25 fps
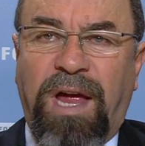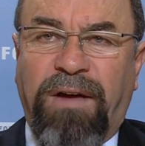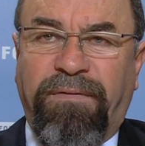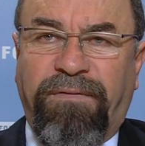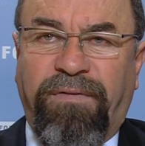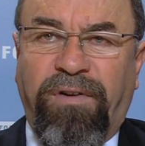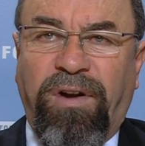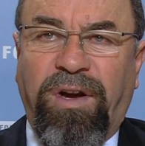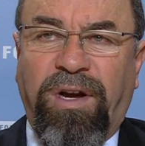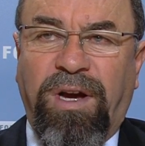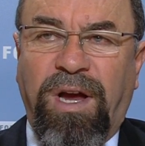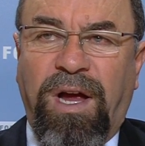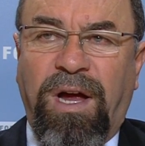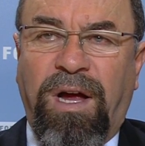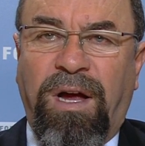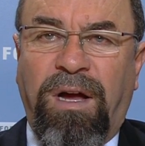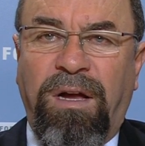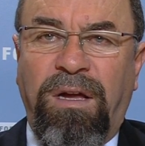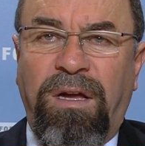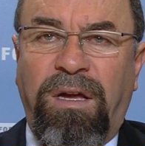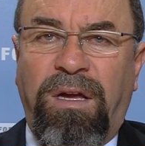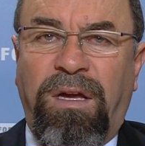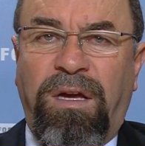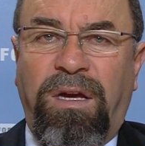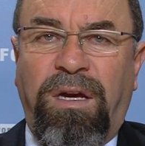Africa
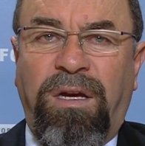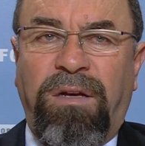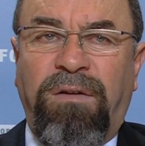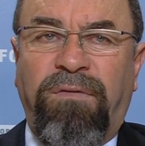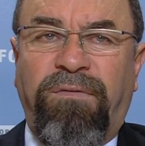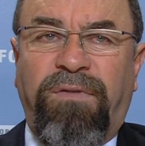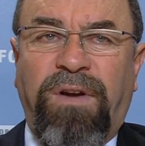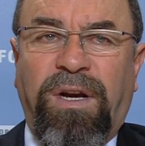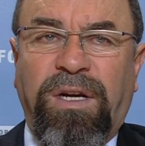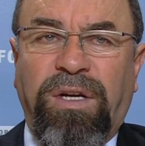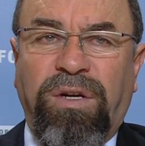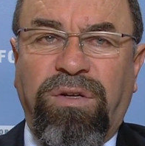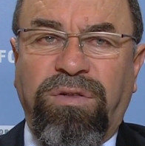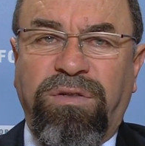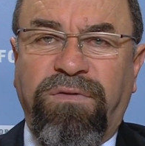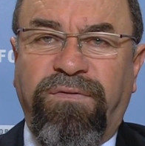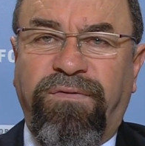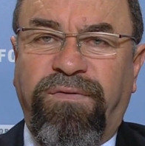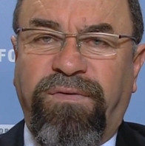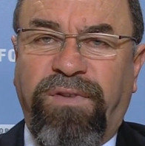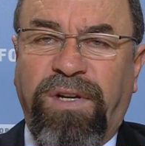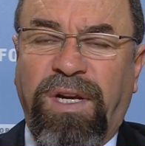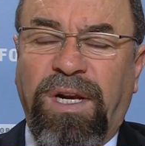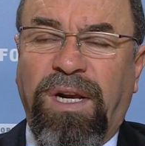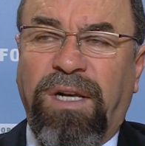in various
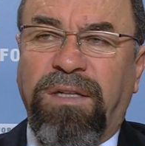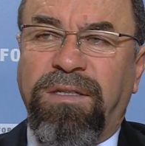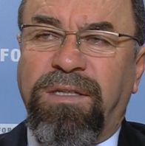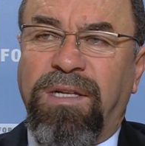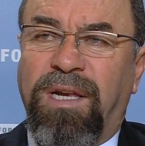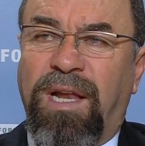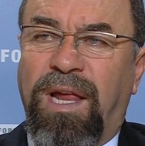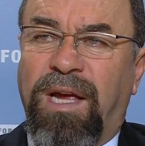fields